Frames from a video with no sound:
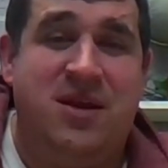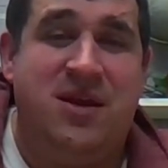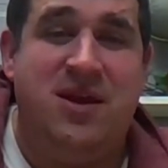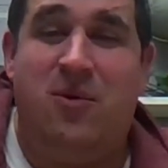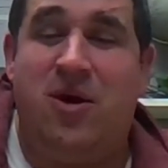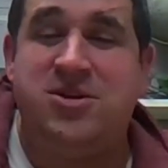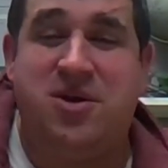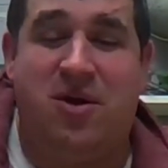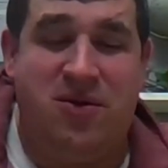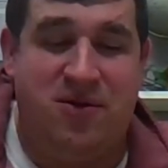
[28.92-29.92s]
He washed
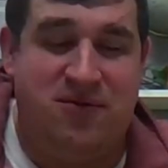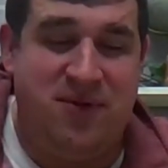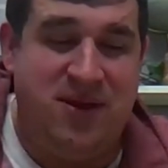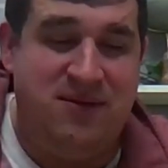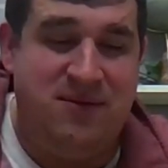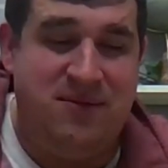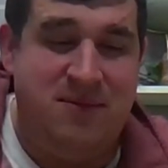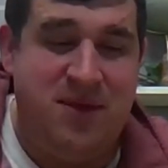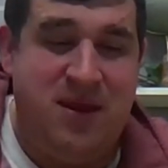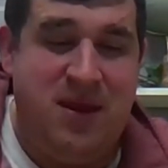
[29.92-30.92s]
all their feet.
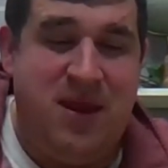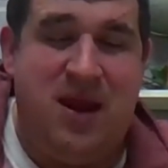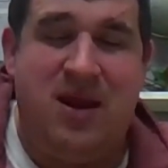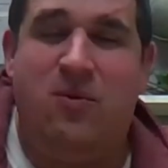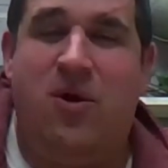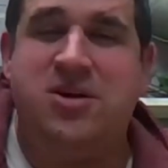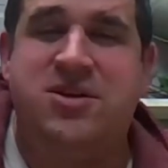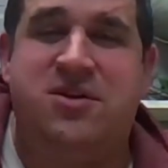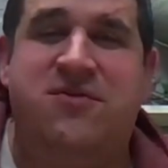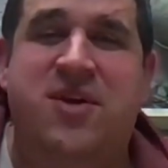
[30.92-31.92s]
And he washed
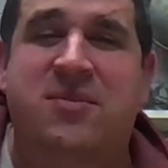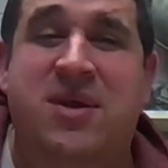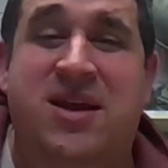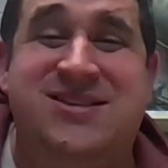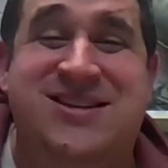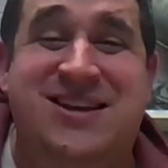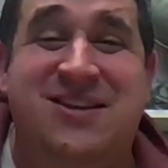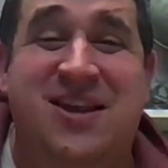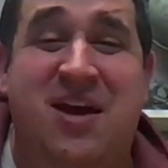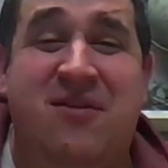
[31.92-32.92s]
their feet because he
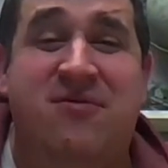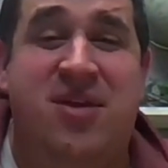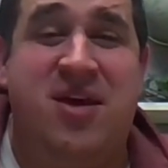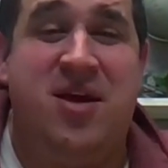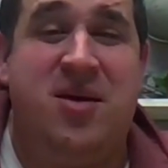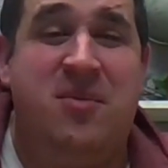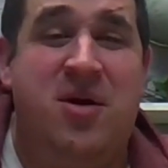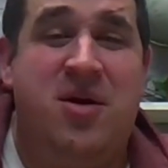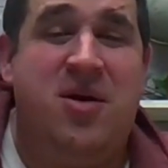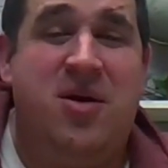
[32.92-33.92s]
loved them
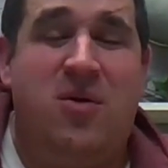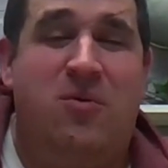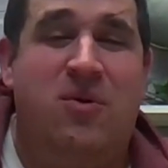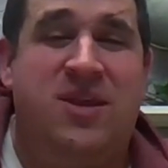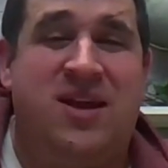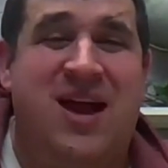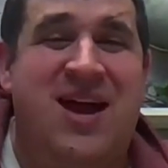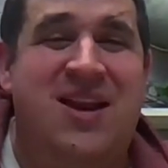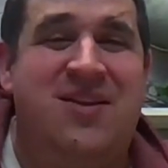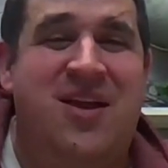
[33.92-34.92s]
with the
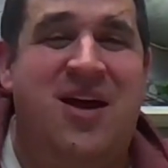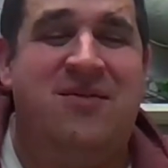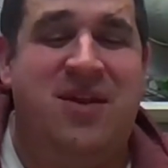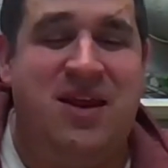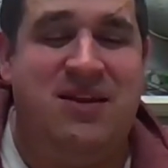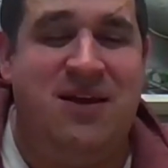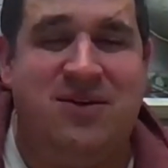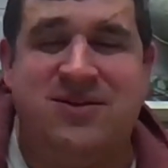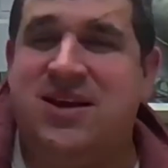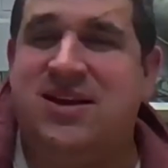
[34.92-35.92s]
kind of love that he
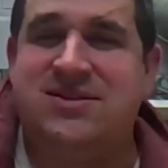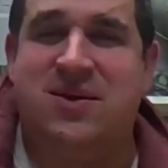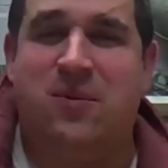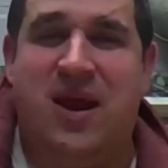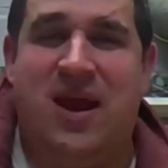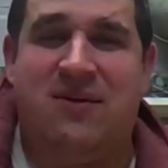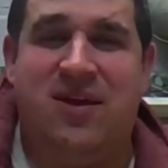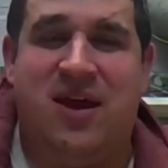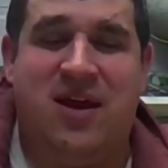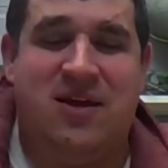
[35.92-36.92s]
tells us that we have
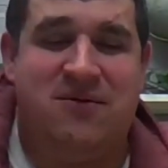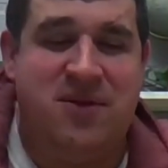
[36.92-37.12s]
to have.